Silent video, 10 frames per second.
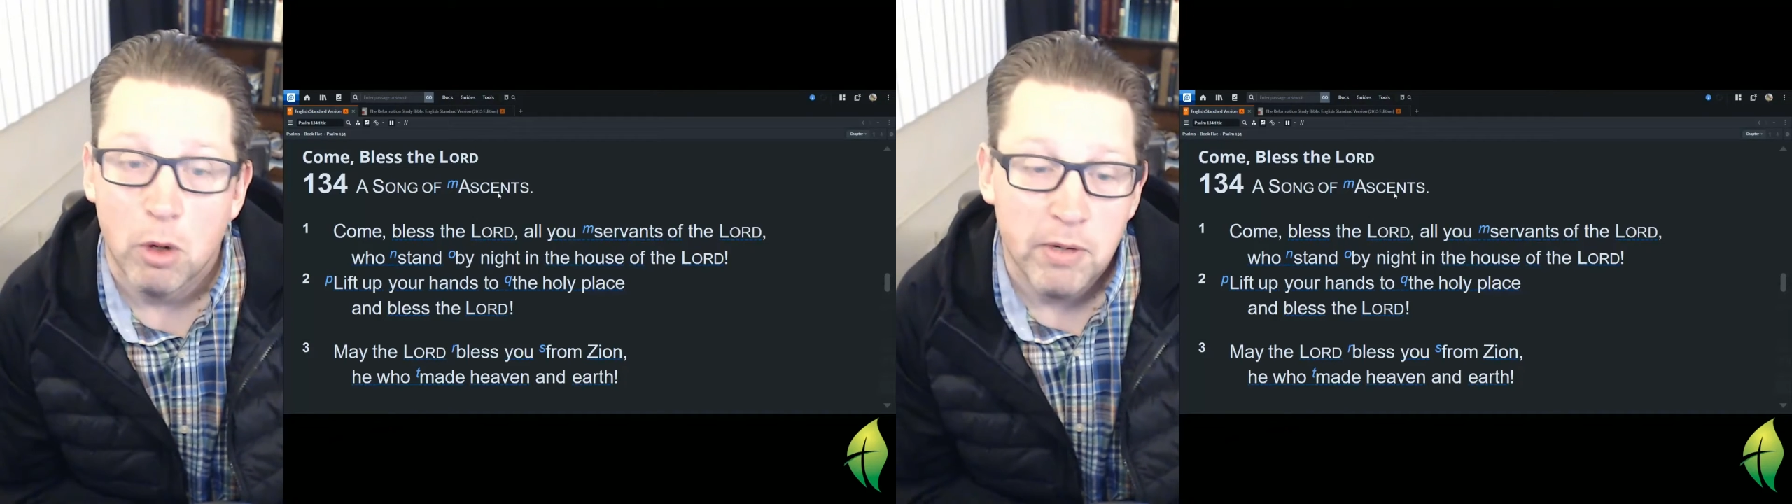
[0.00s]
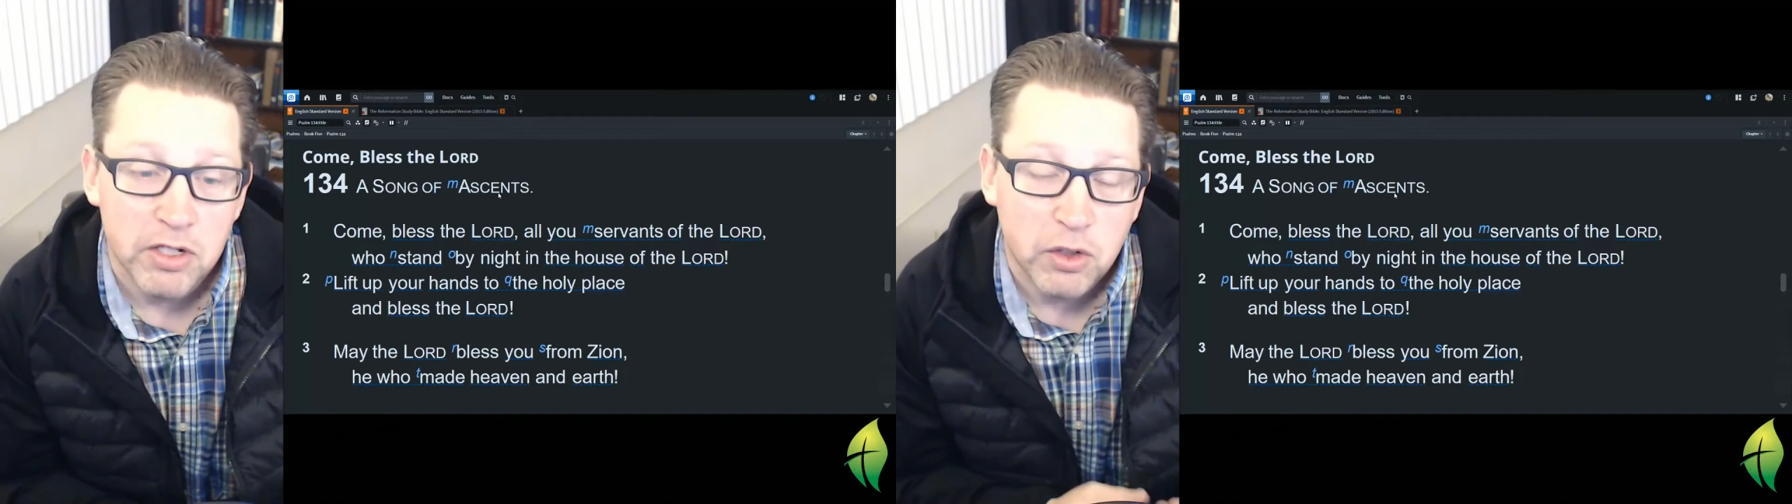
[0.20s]

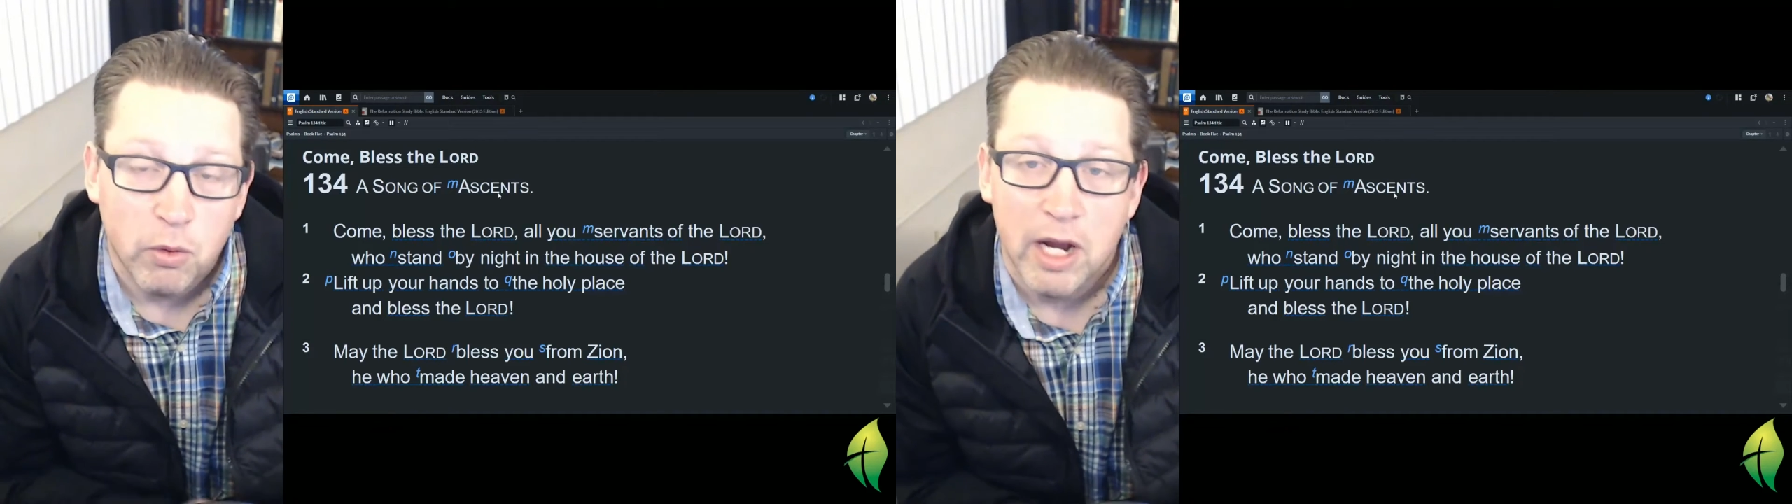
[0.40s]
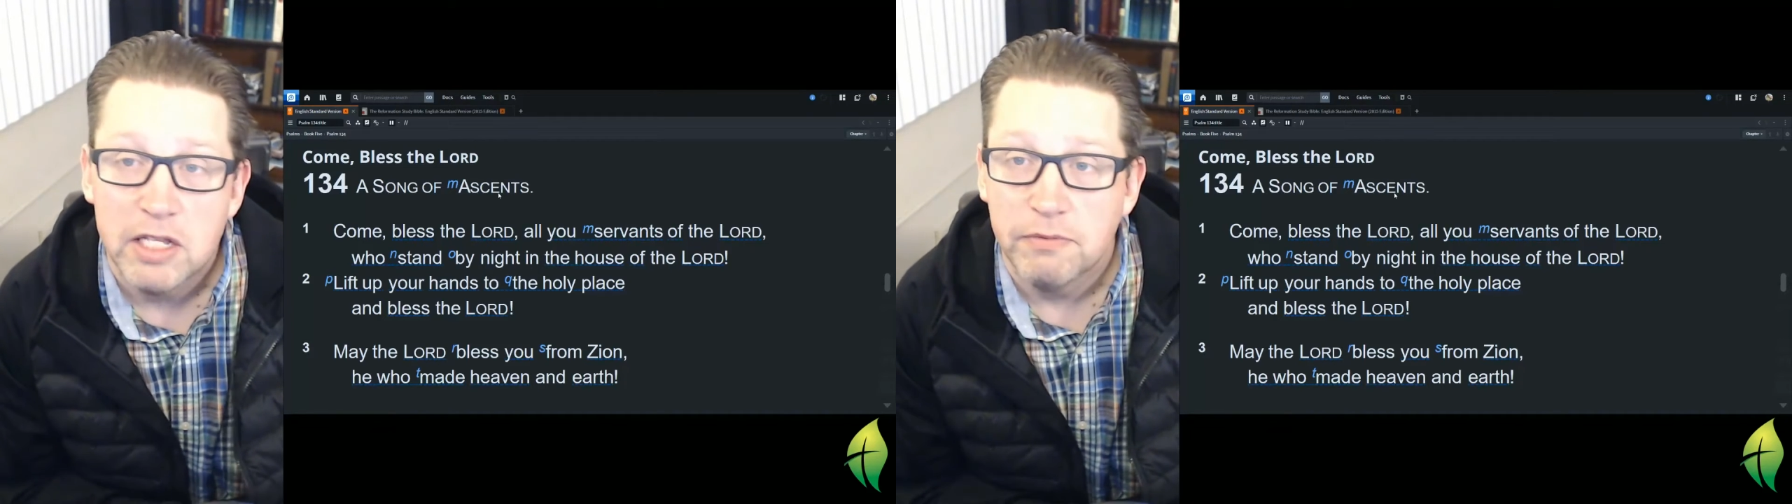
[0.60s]
because
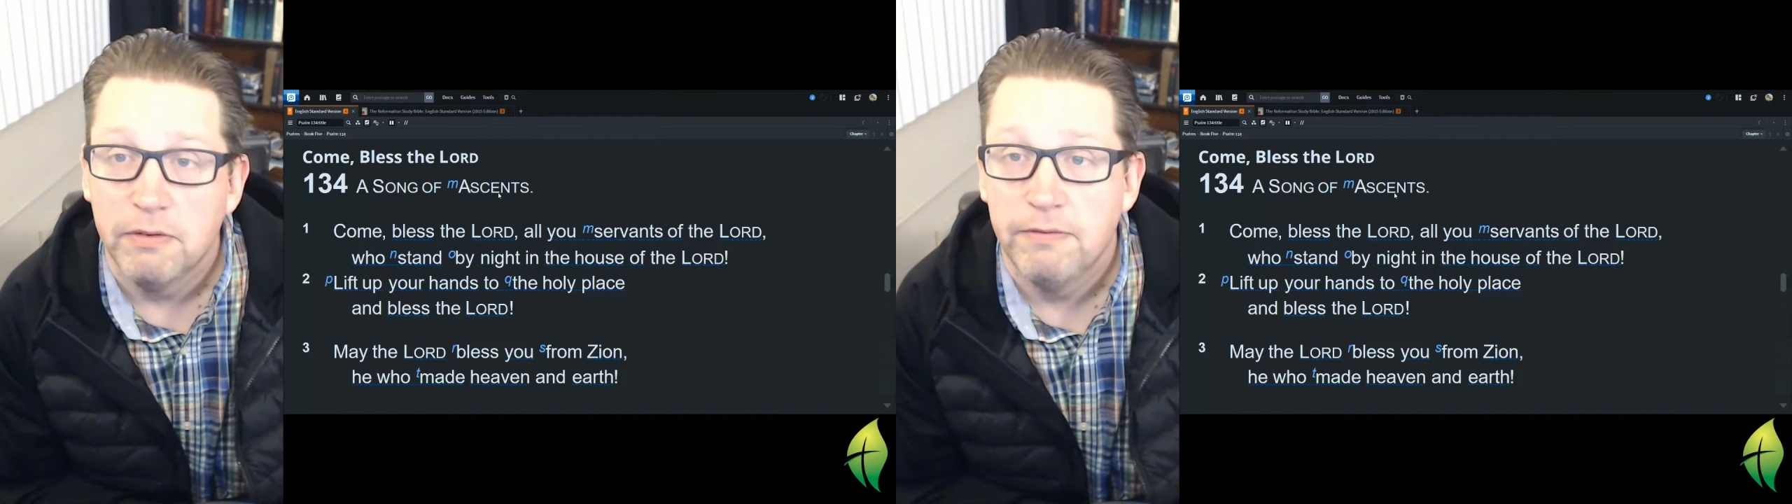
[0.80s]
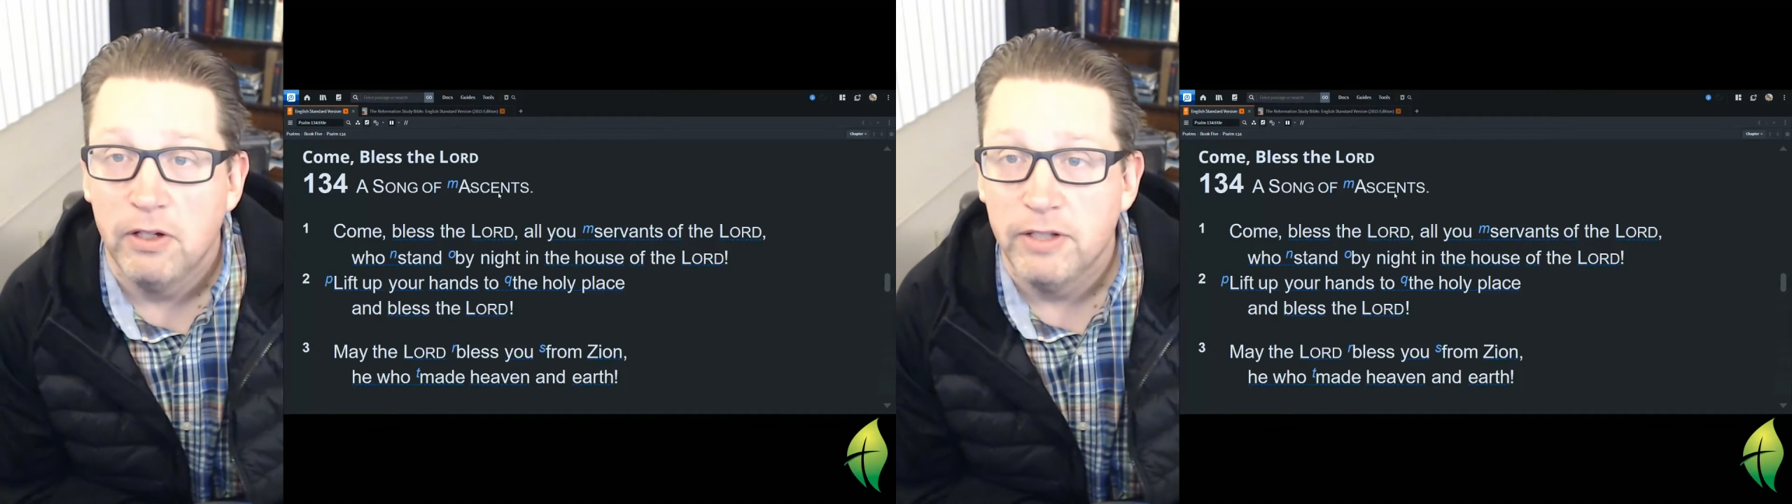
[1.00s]
Christ
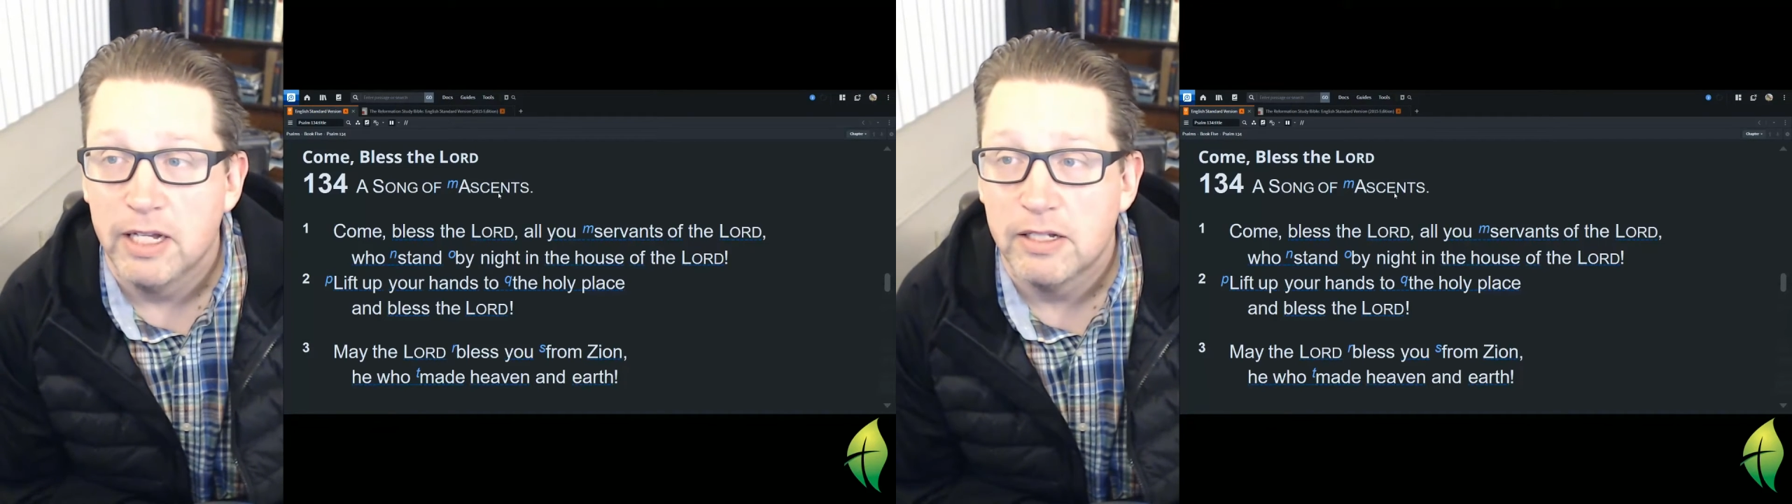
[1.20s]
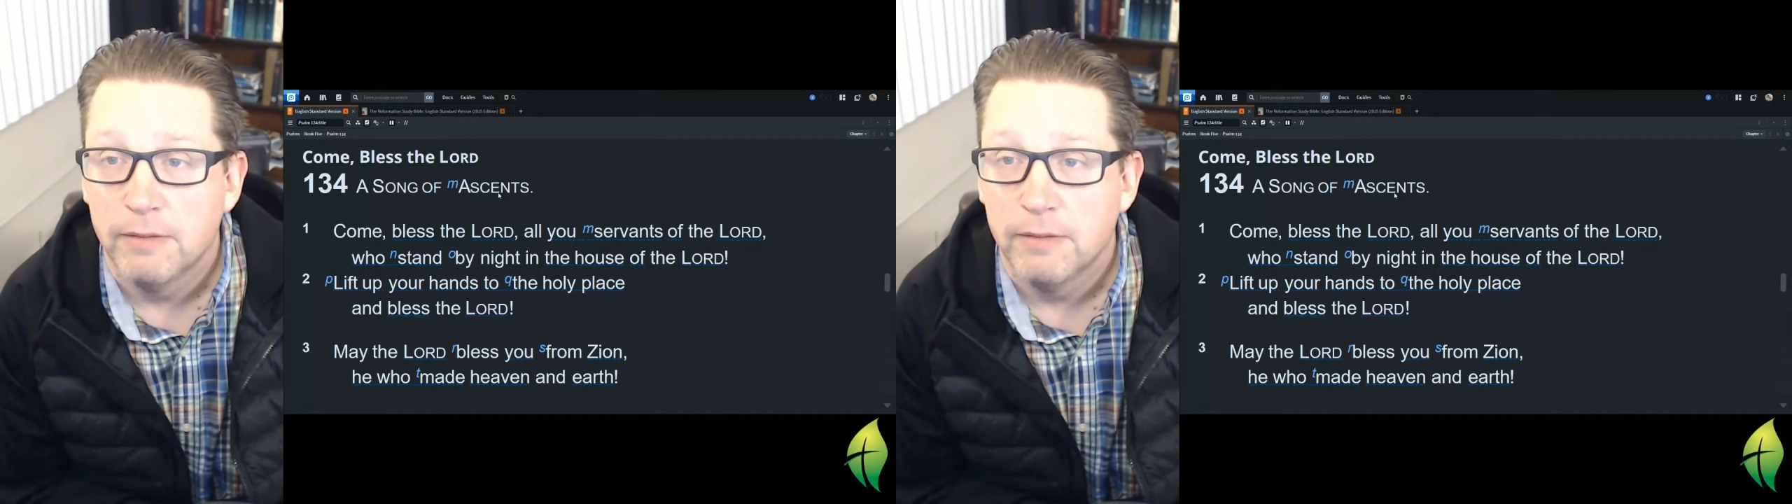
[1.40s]
fulfilled it.